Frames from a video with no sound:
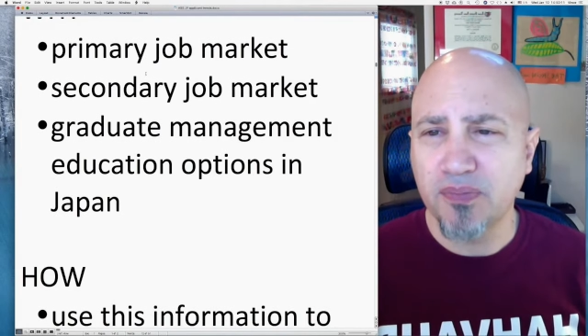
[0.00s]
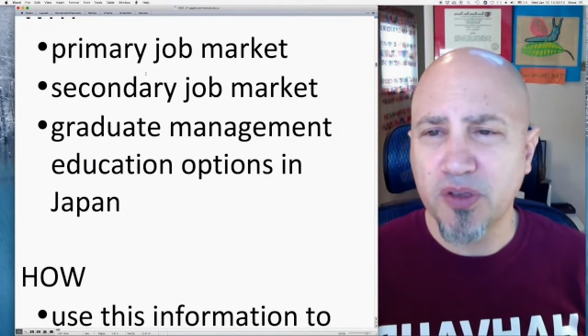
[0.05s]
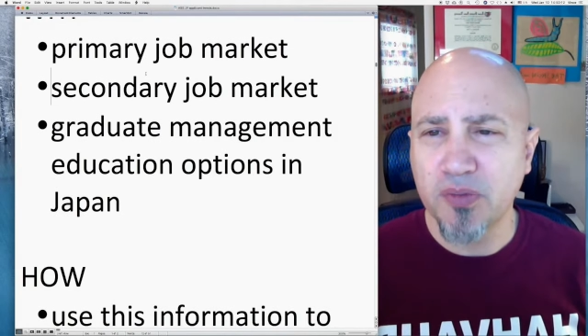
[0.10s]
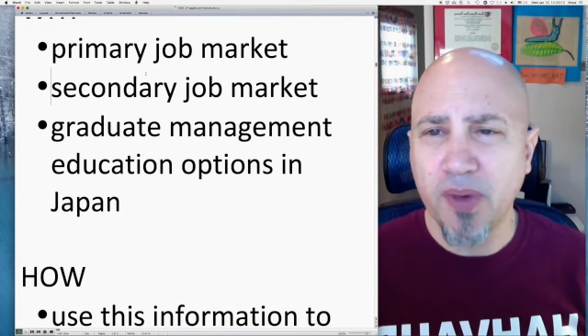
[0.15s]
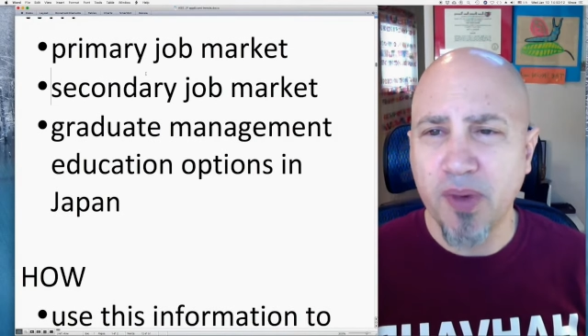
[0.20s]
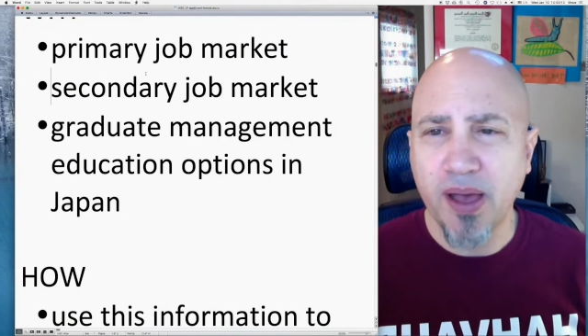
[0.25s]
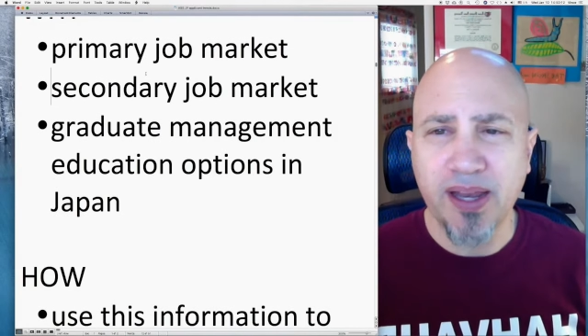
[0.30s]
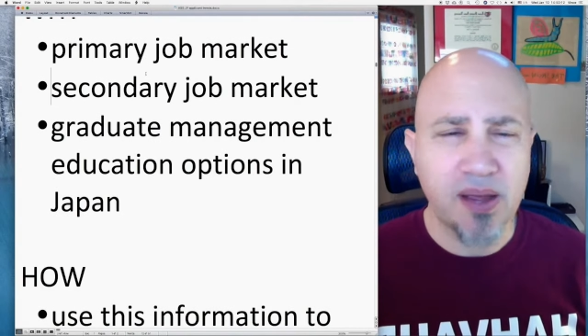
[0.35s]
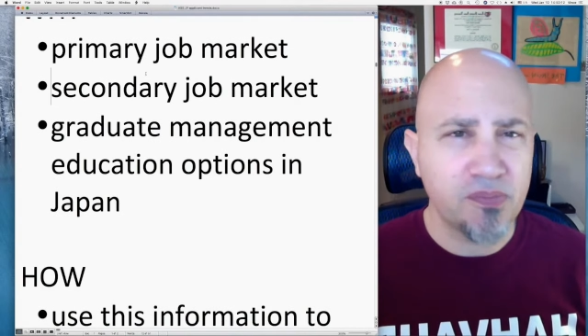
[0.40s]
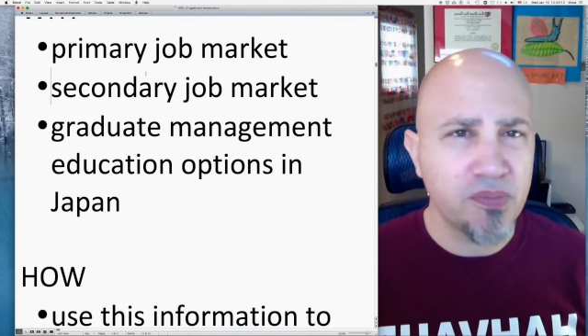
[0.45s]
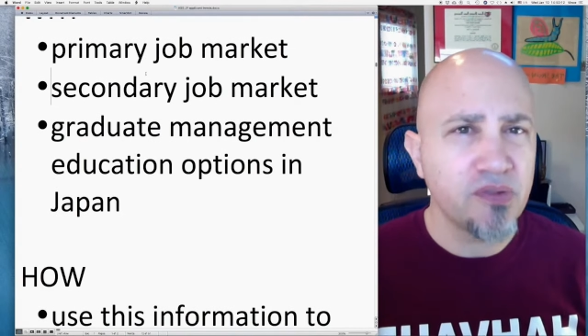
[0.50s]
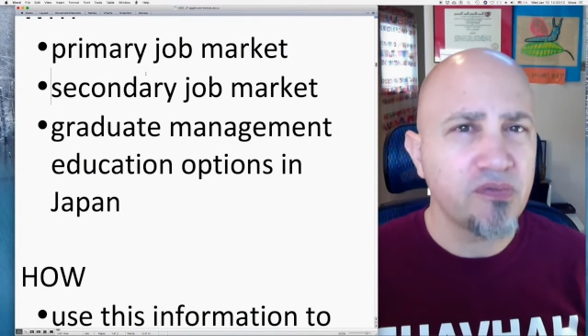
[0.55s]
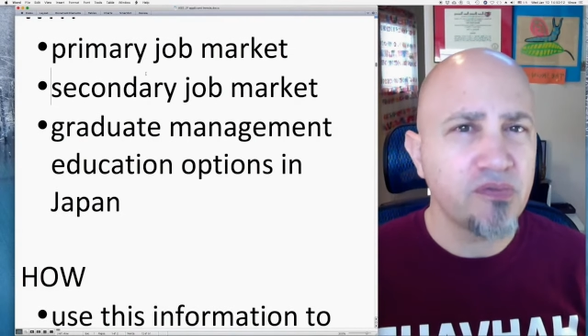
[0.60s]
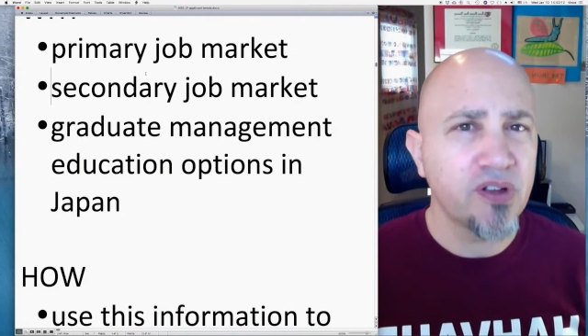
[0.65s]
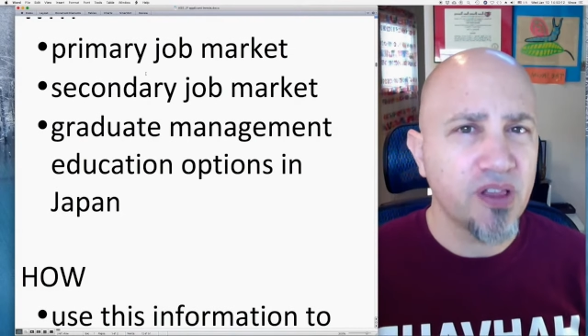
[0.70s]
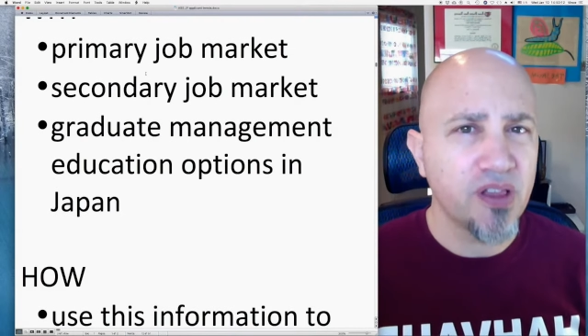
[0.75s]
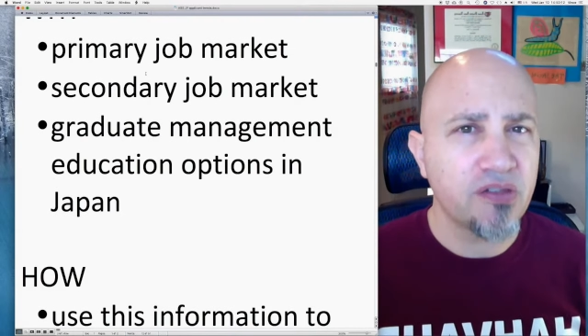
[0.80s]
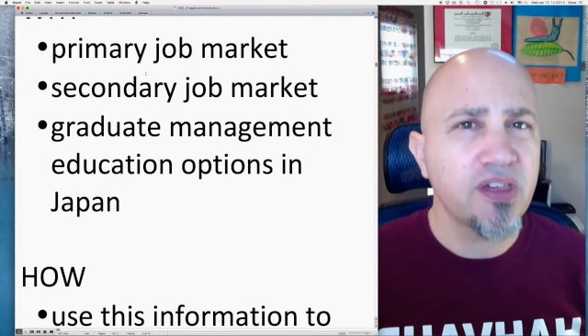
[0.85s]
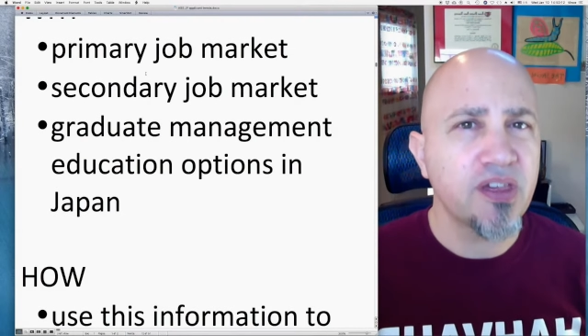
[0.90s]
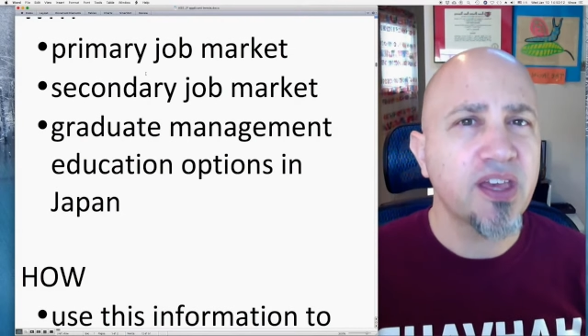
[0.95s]
you might not be
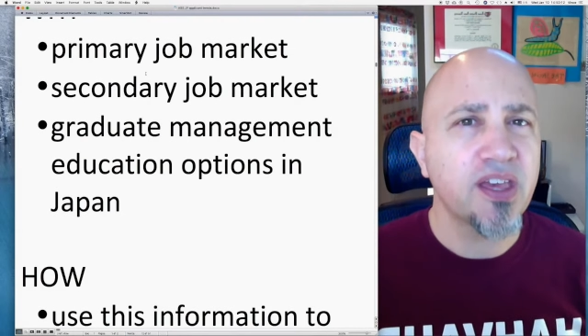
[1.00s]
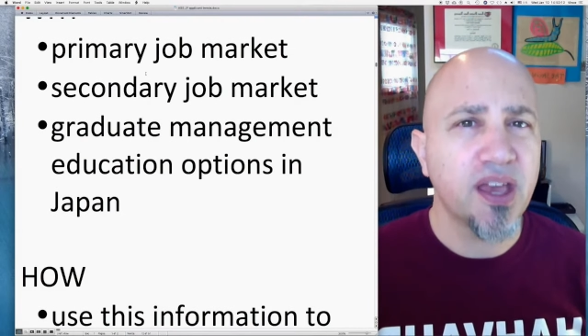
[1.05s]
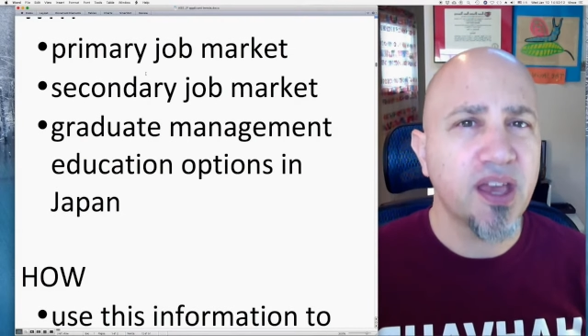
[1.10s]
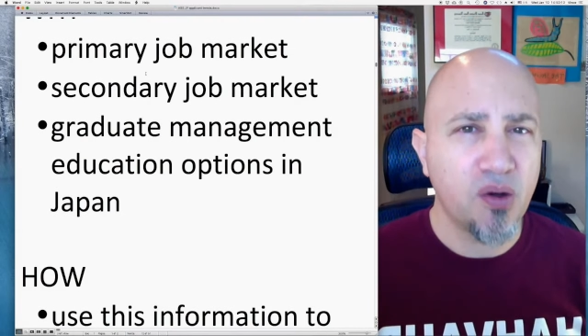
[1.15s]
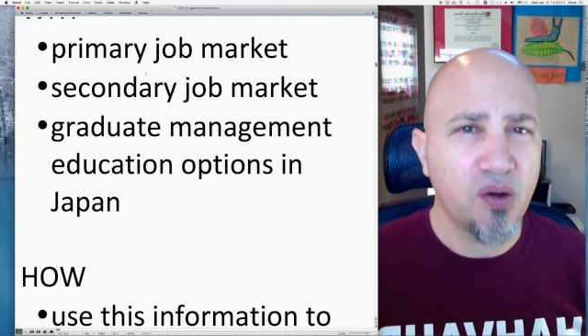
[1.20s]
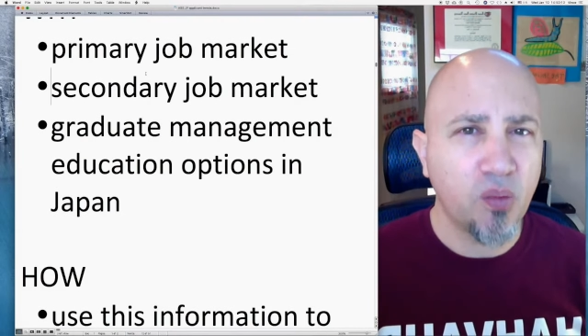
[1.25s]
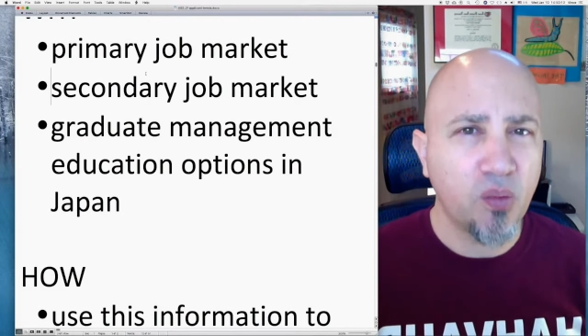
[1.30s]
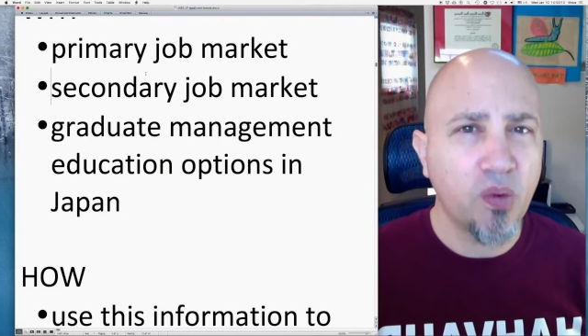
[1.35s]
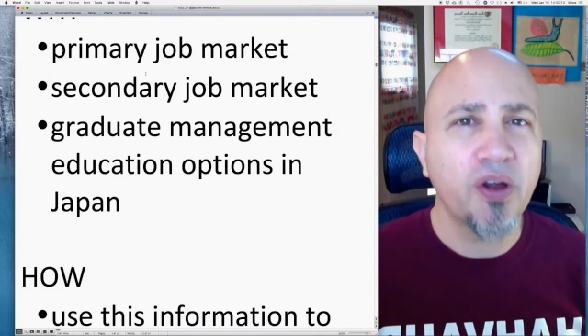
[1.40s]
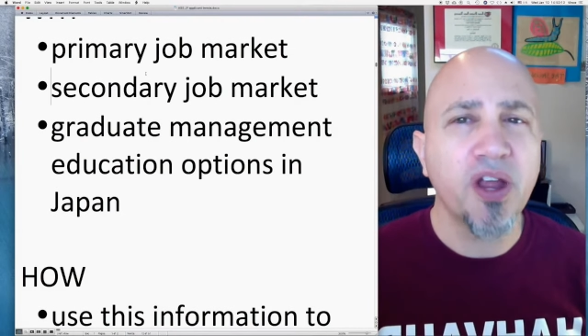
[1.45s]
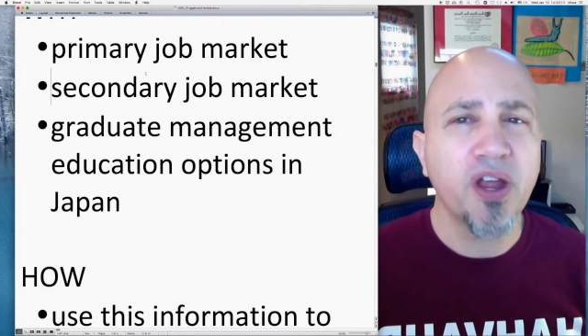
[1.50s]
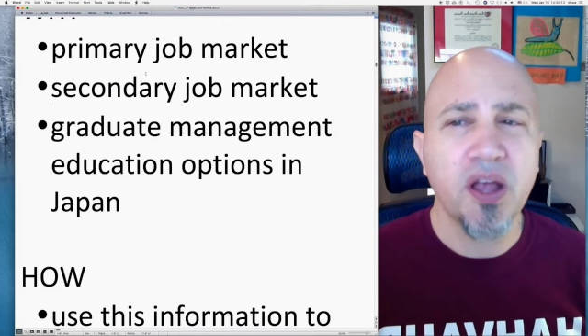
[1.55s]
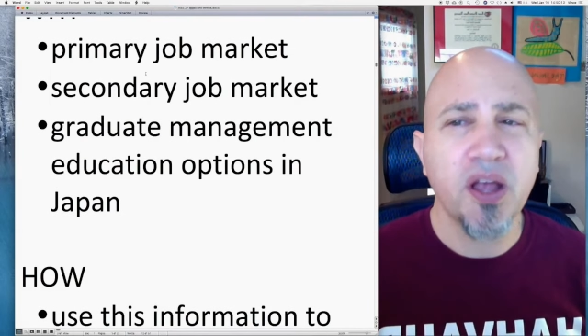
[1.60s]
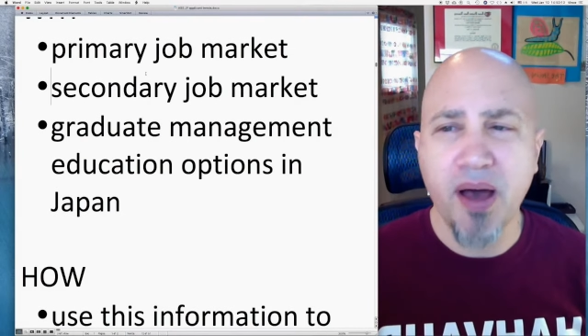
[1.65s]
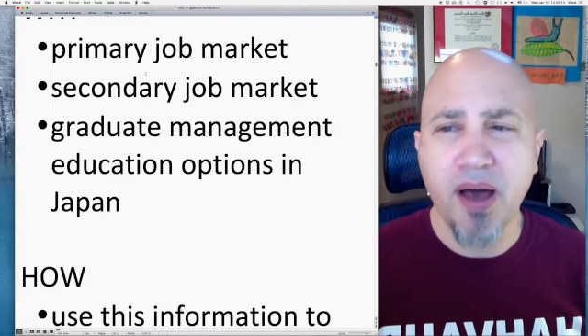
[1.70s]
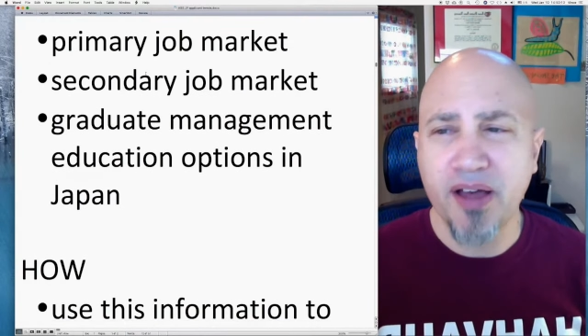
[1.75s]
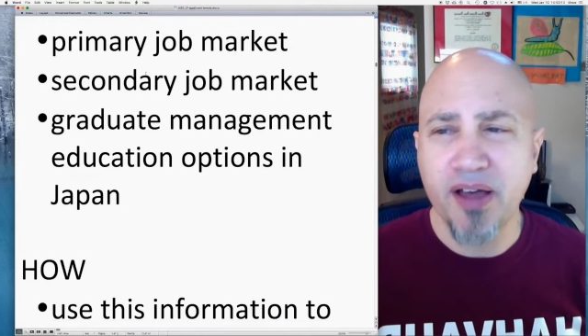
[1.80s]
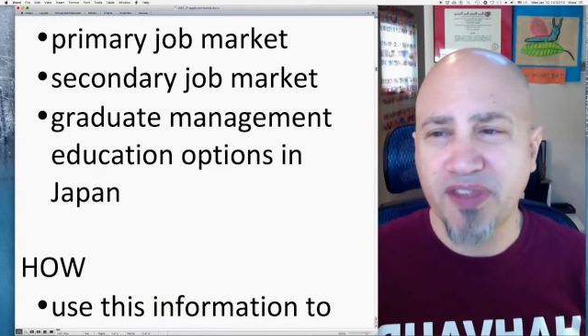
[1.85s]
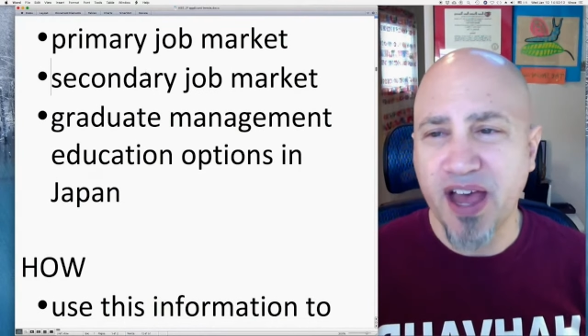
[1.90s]
really thinking or worrying about